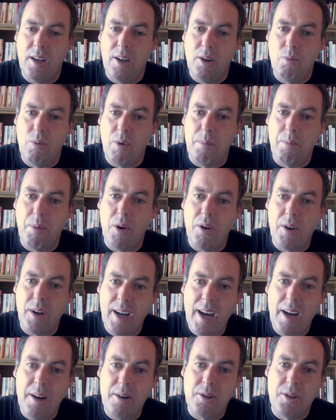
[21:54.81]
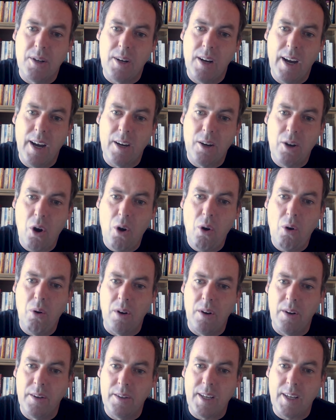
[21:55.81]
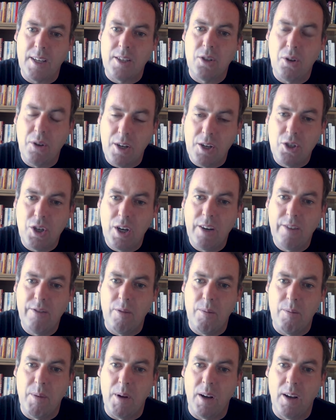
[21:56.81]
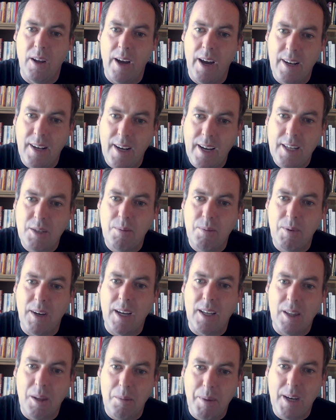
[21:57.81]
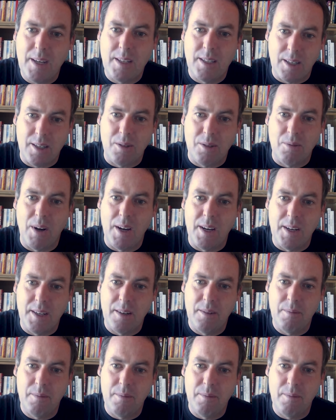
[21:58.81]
we're putting out a goal that's unachievable unless we get the basics right.